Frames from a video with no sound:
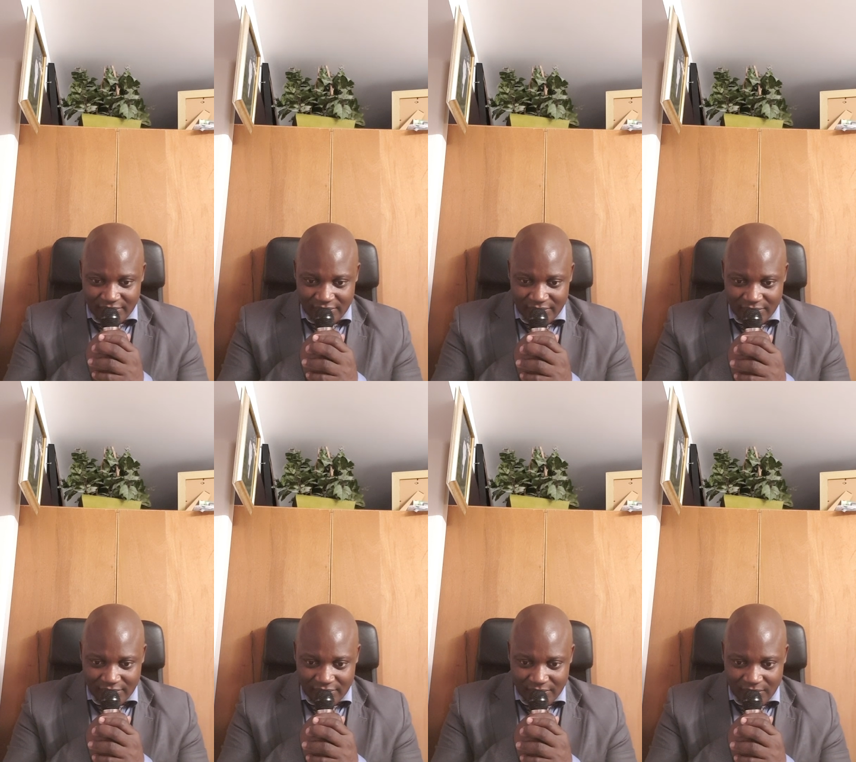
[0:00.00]

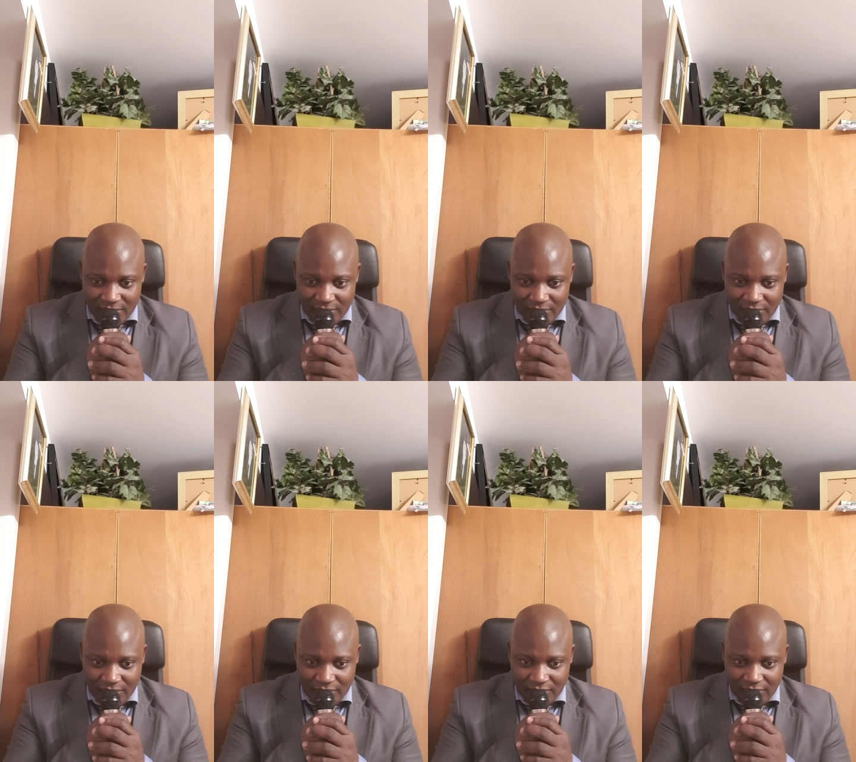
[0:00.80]

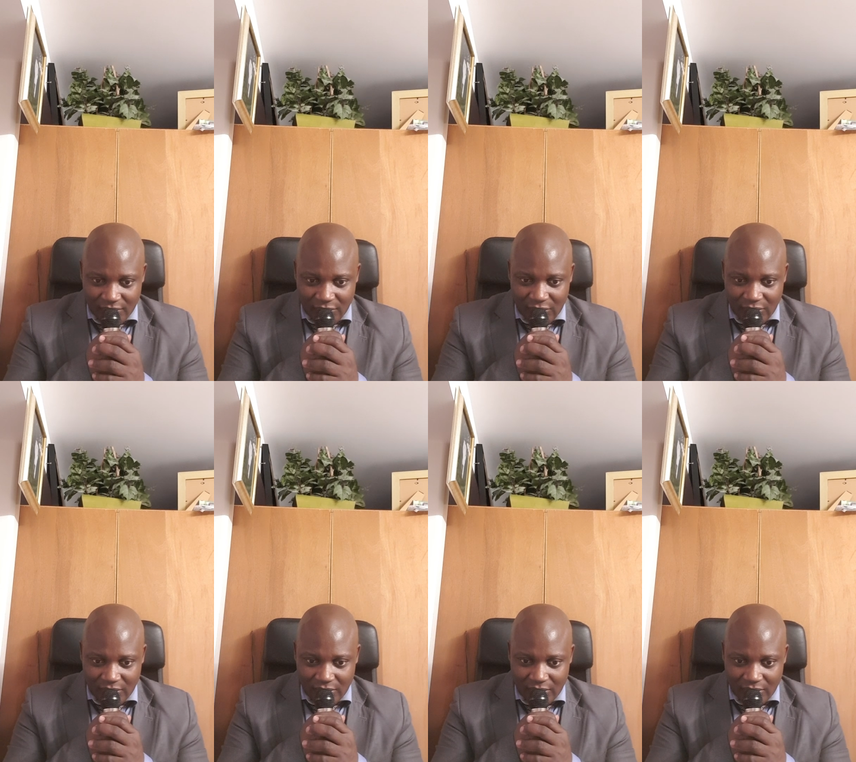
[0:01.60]

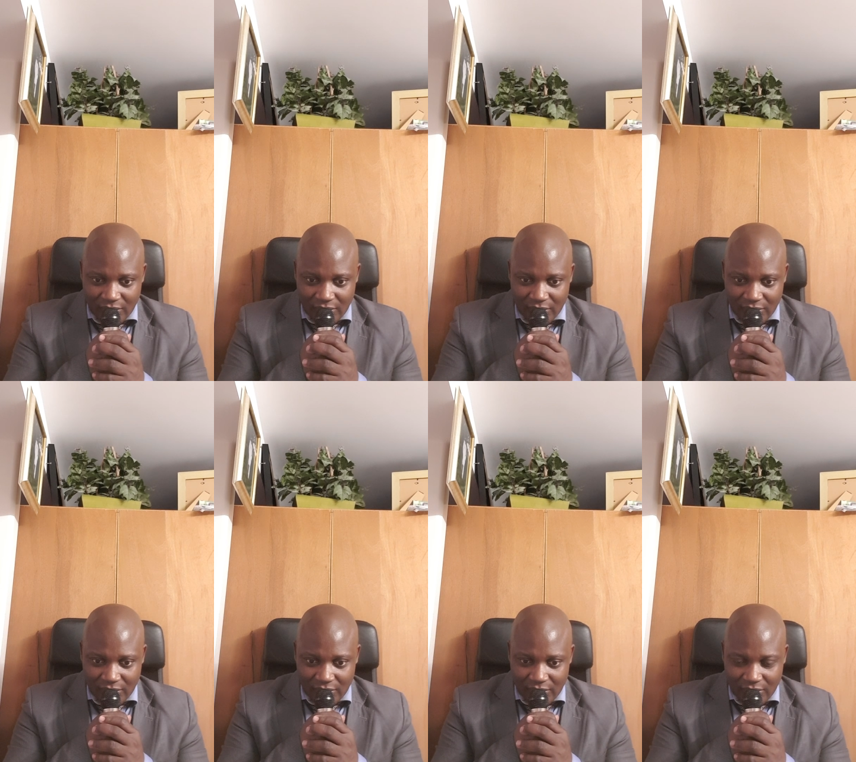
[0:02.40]

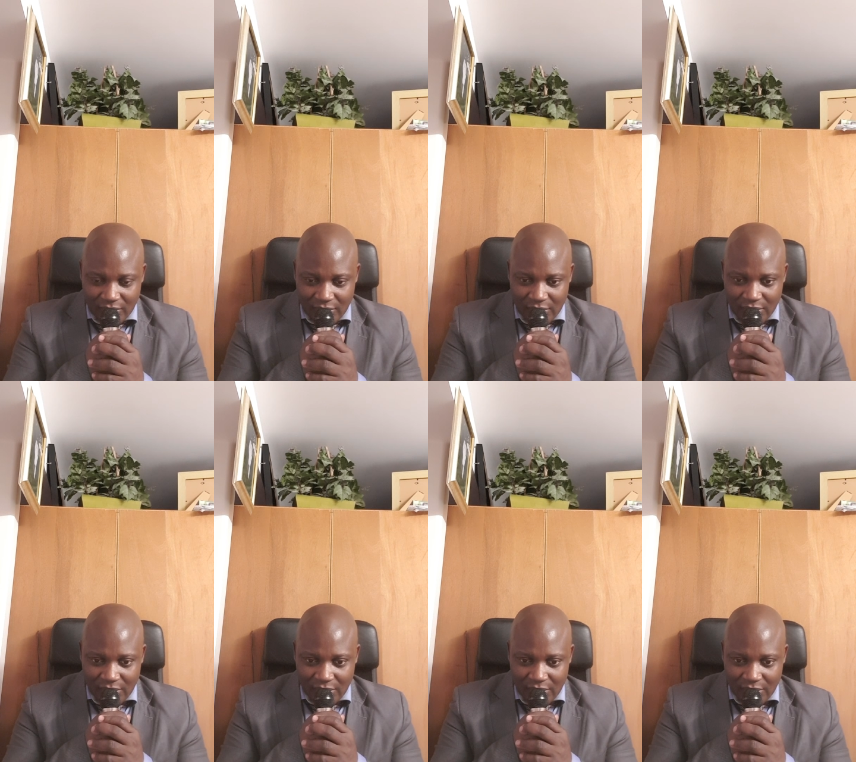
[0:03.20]
Nobody speaks.